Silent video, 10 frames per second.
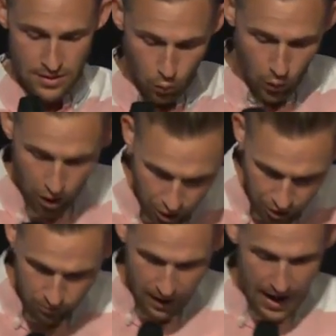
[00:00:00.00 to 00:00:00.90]
The
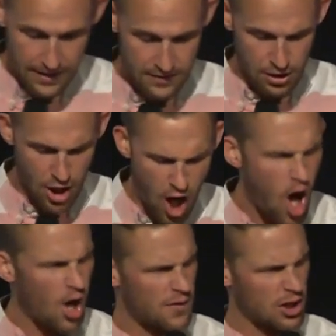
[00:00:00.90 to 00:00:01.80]
word, right? The
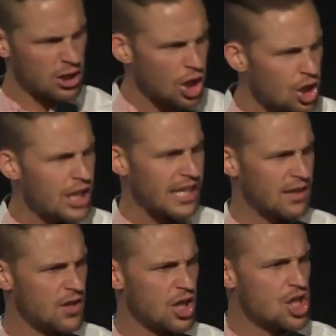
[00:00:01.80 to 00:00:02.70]
law, the
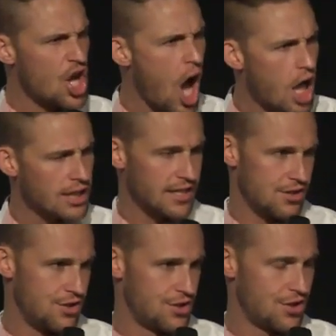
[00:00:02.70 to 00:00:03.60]
learning, the
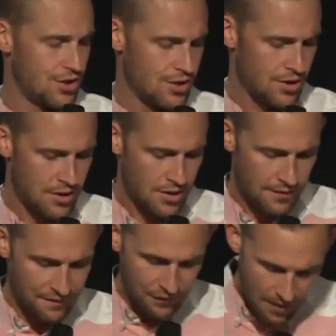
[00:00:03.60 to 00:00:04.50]
knowledge
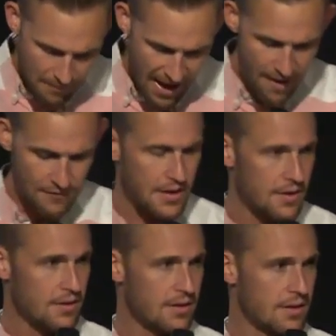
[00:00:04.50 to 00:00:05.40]
from
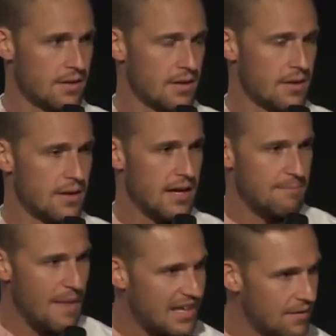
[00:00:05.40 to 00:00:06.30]
heaven
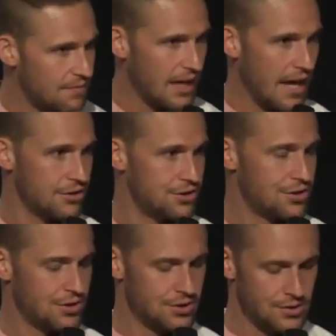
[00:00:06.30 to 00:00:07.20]
and make it
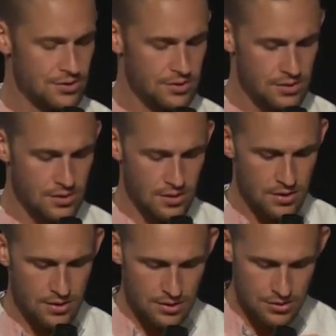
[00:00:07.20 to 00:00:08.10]
flesh.
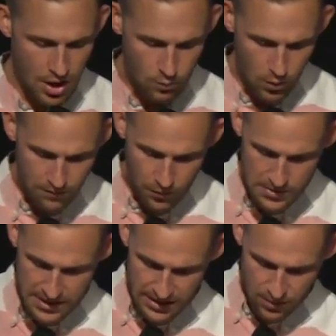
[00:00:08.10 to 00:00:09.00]
John
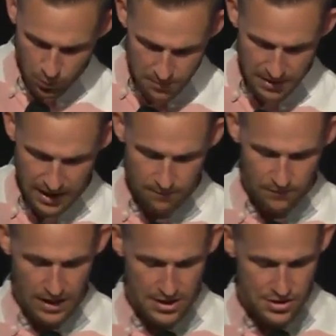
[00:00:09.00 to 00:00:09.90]
1:14 the word
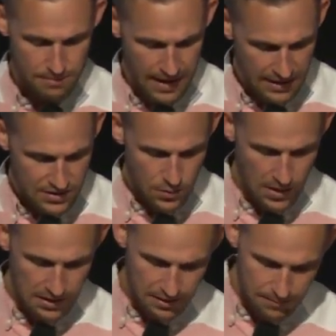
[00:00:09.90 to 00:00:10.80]
became flesh and made his
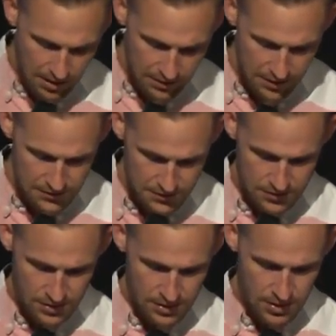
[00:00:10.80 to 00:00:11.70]
dwelling among
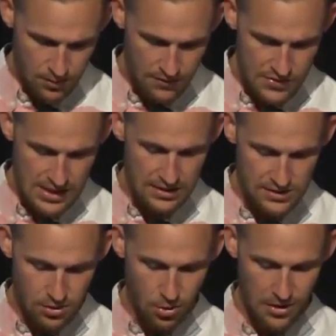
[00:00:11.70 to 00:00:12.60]
us. We've seen
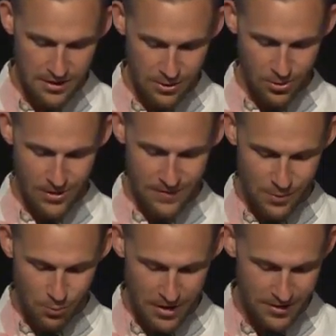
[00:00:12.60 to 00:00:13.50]
his glory, the glory of
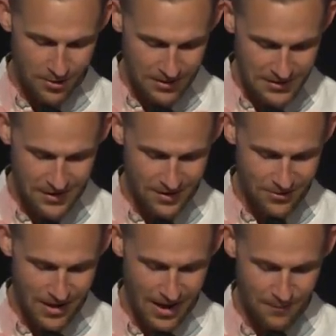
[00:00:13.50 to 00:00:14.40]
the one and only son
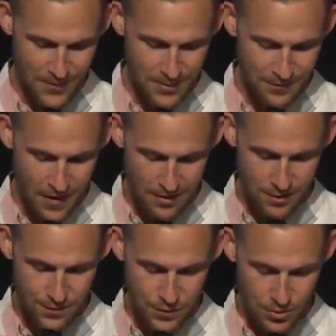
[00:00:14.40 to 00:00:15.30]
who came from the
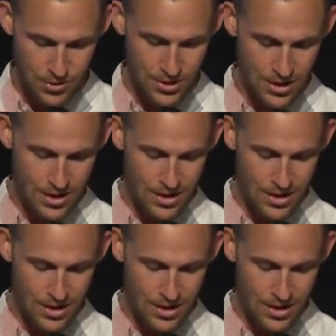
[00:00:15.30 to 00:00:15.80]
father full